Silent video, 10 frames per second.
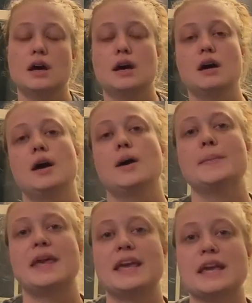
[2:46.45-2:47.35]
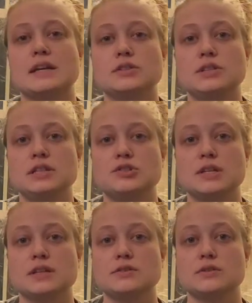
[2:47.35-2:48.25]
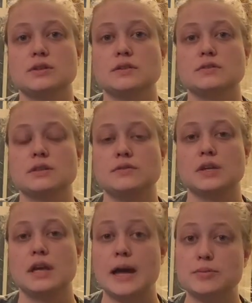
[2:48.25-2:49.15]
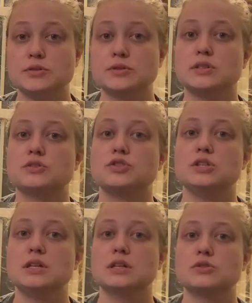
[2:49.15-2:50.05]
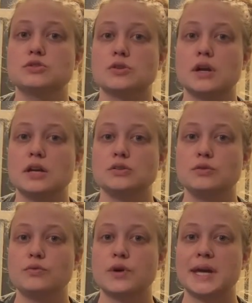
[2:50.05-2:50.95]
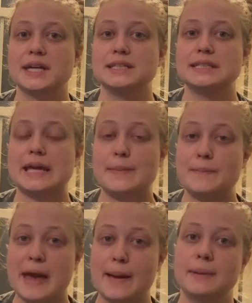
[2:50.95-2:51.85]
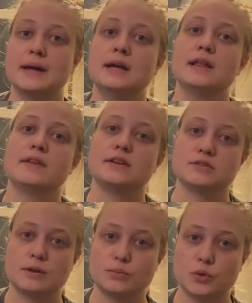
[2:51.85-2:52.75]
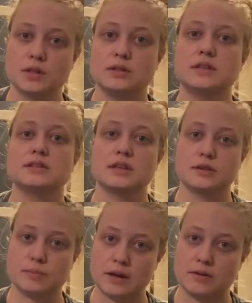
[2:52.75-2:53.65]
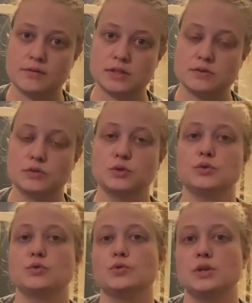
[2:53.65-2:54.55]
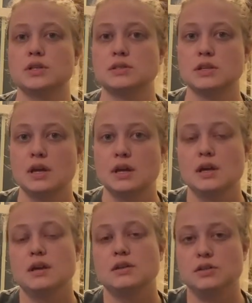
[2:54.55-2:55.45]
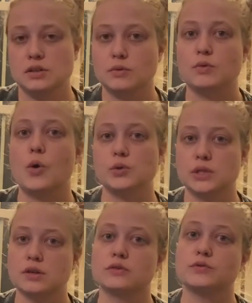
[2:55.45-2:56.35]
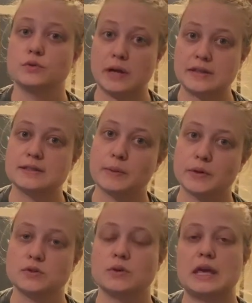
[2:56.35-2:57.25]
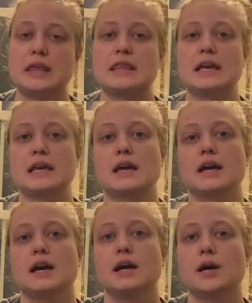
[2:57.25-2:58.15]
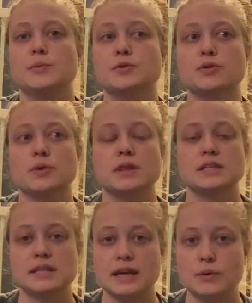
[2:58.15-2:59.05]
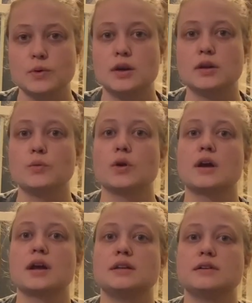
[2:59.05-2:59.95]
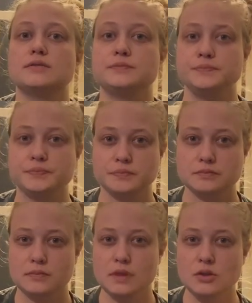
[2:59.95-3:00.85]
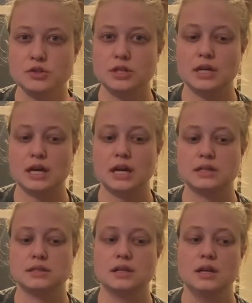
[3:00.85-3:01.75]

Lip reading: and she lets herself get captured because she is trying to find a map that is on board this other pirate vessel who is, holding her for ransom, or so they think. So in the second one, she has